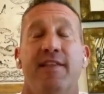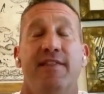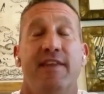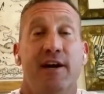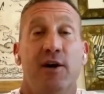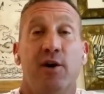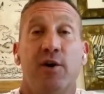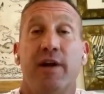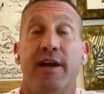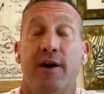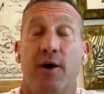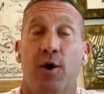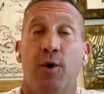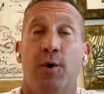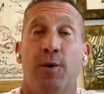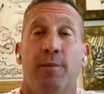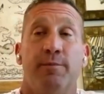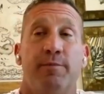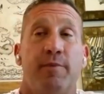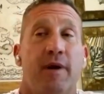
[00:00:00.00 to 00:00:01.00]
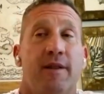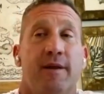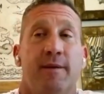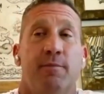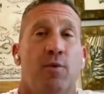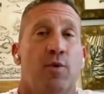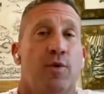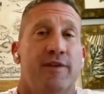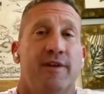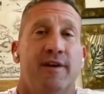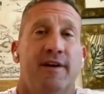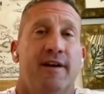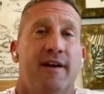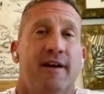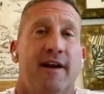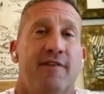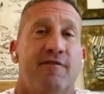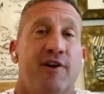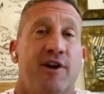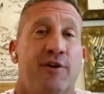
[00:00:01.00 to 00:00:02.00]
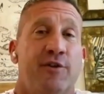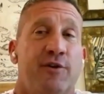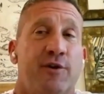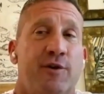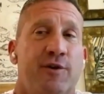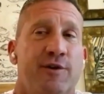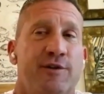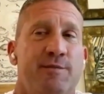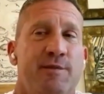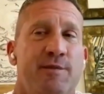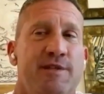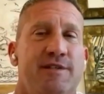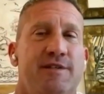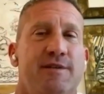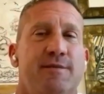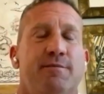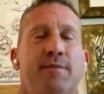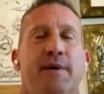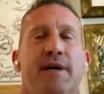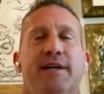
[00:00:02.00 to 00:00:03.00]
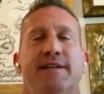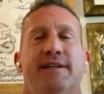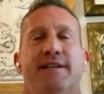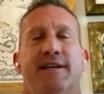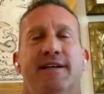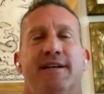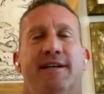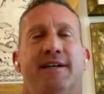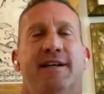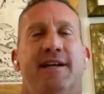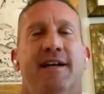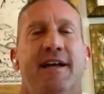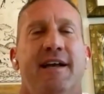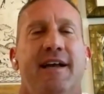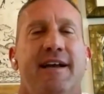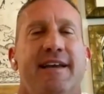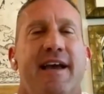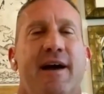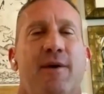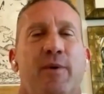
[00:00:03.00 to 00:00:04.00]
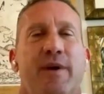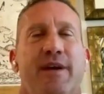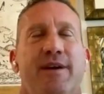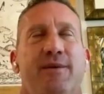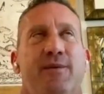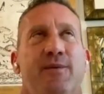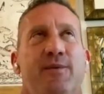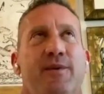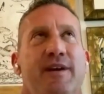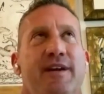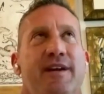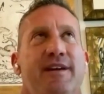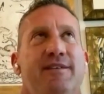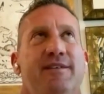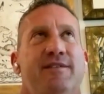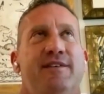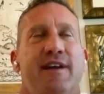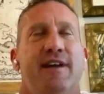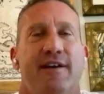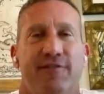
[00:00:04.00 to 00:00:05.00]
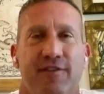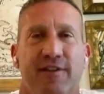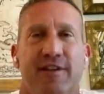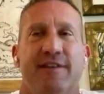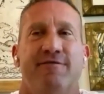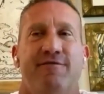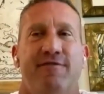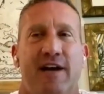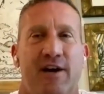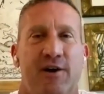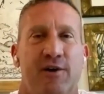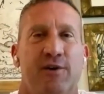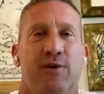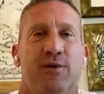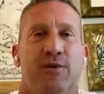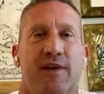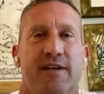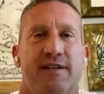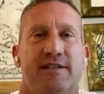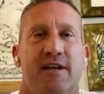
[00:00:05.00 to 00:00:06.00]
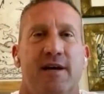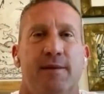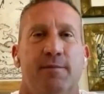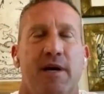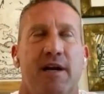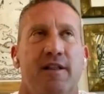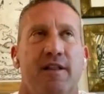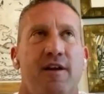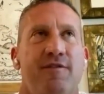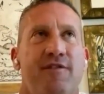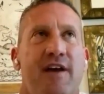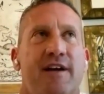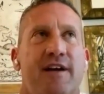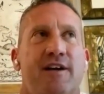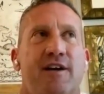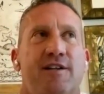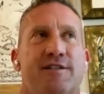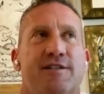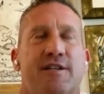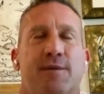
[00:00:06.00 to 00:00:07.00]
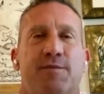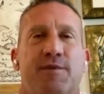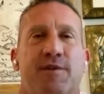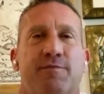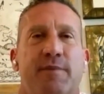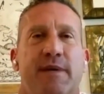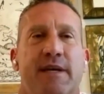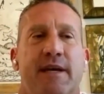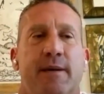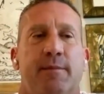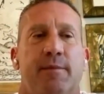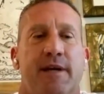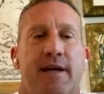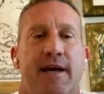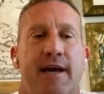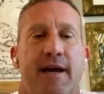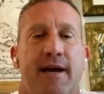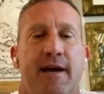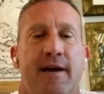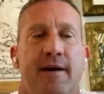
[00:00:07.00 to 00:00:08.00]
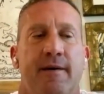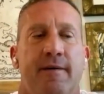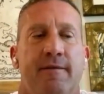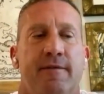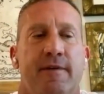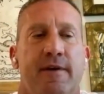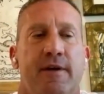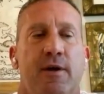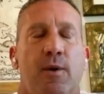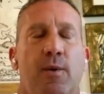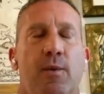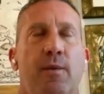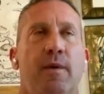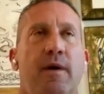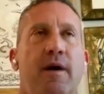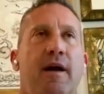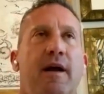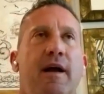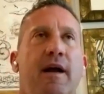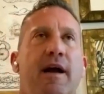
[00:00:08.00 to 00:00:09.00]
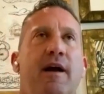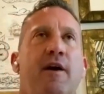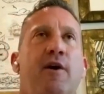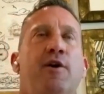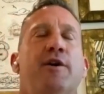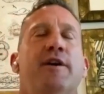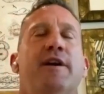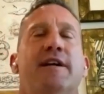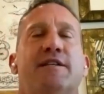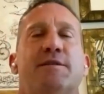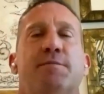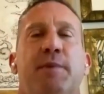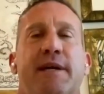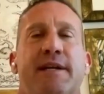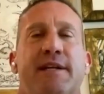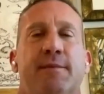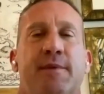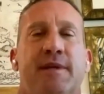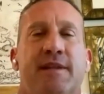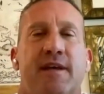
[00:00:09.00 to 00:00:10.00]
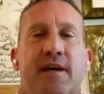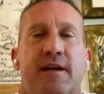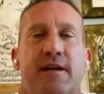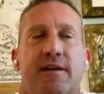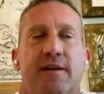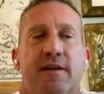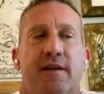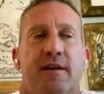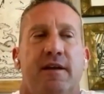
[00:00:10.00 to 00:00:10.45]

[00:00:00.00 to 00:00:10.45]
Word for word: they don't get home probably more than every other Christmas. But uh, yeah, we we definitely value that time. But I love that concept of being able to have, you know, I, I heard it explained to me that